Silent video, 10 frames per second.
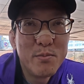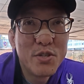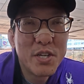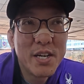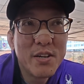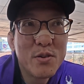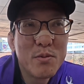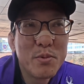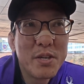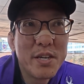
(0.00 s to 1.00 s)
She got
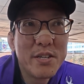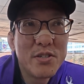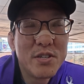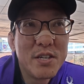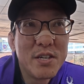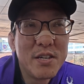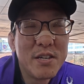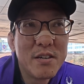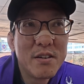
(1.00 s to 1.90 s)
her PhD